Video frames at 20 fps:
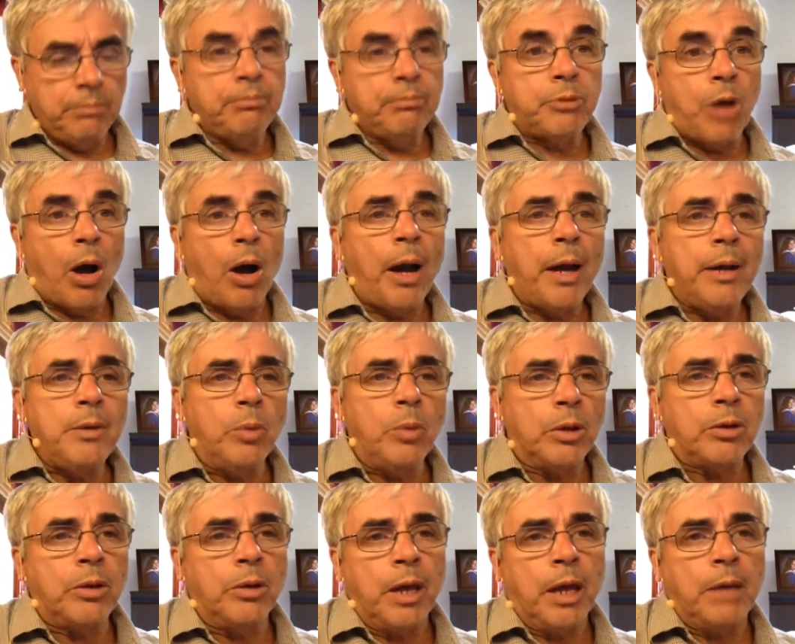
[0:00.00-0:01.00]
tied with
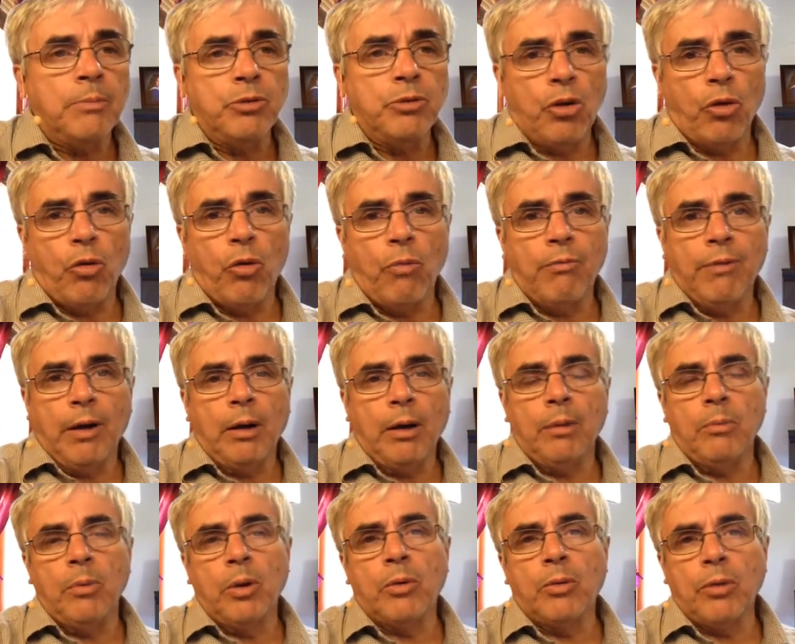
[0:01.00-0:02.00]
the name Jehovah,
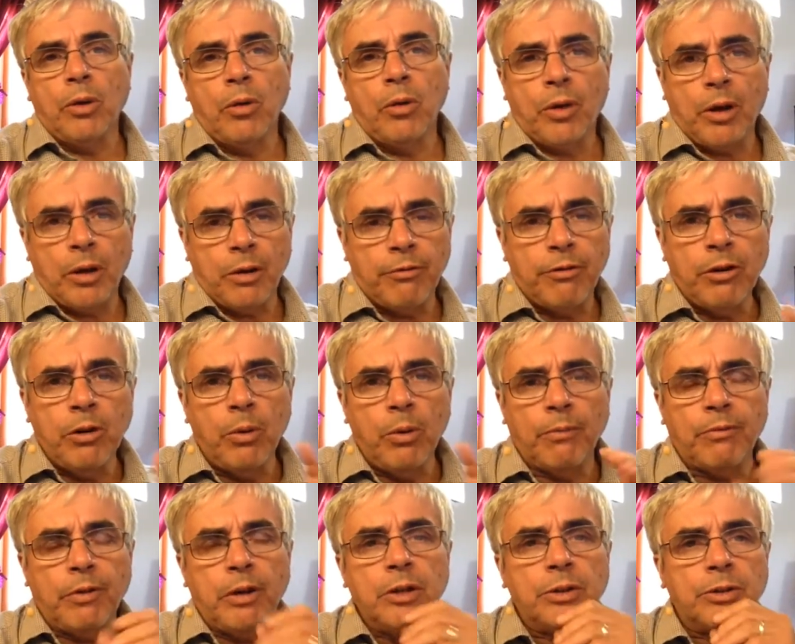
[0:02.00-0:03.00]
and we're going to look at a few of
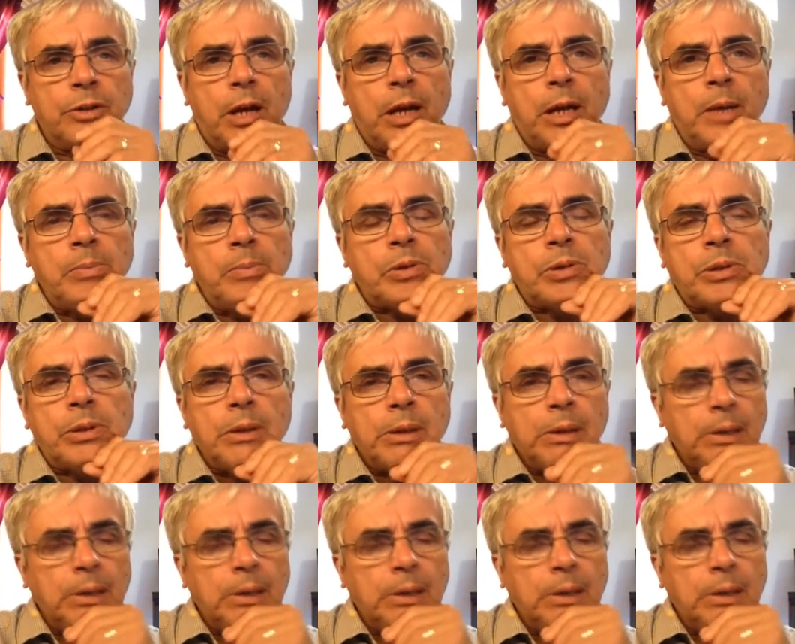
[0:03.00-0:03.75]
these names.